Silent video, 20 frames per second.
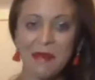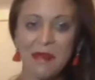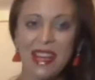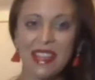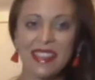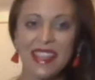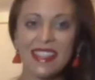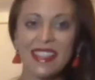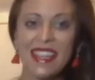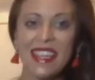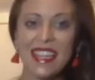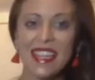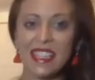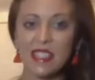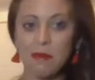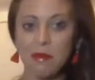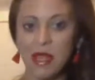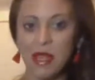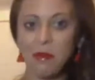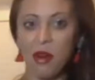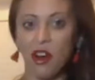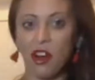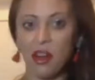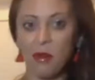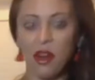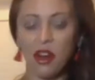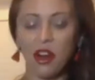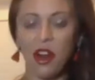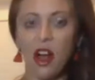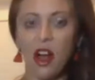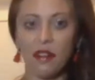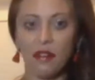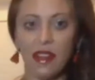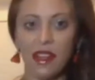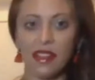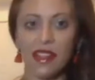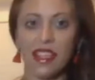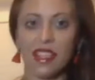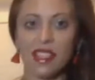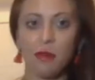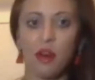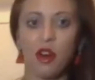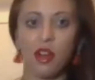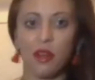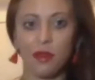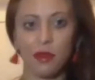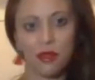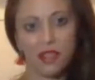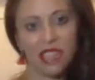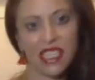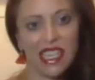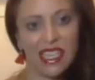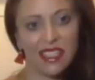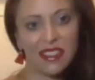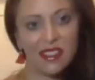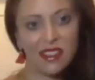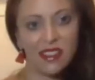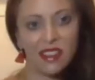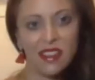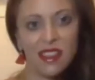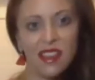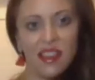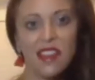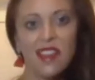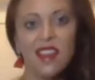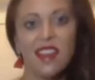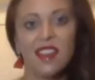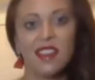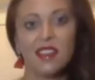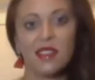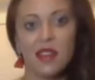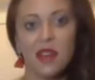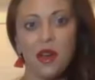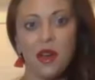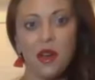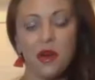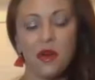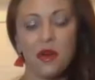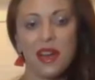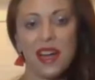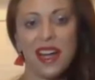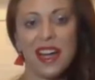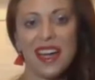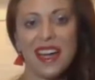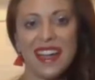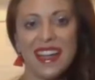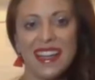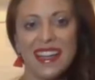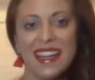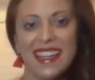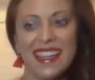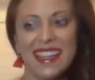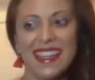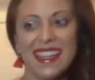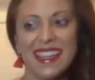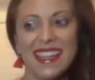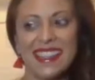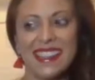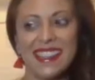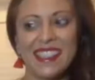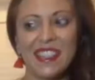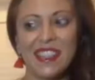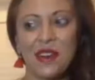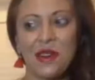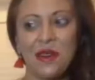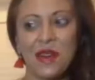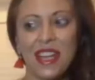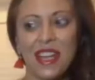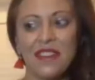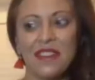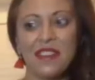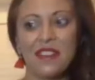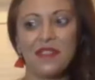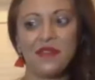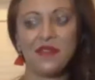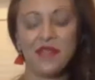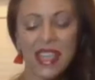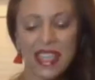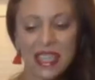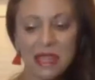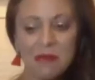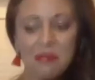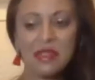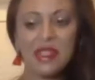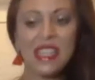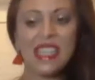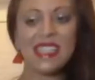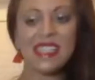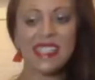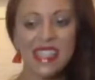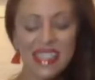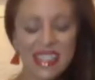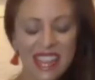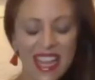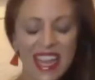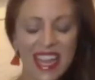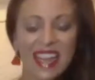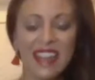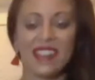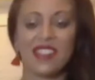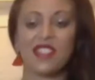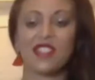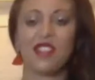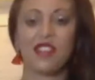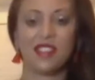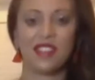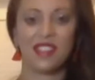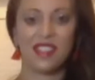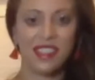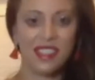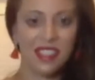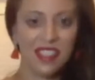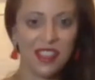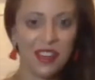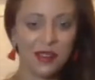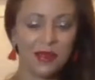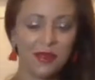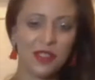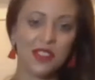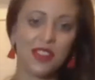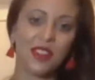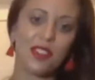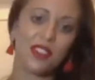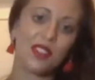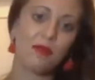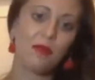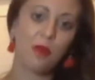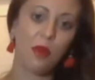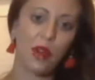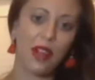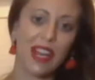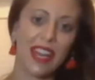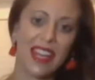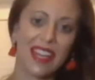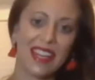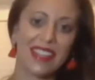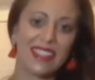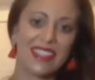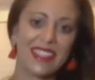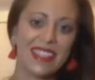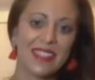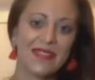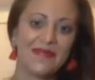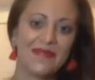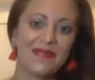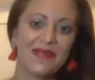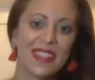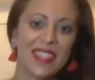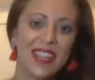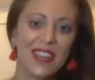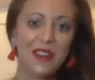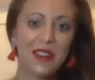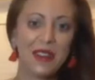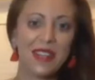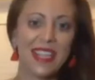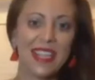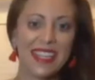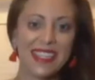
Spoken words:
And I think that is a big part about coffee. I think it's part of routines. So, it completes the day. It starts your morning. I don't know.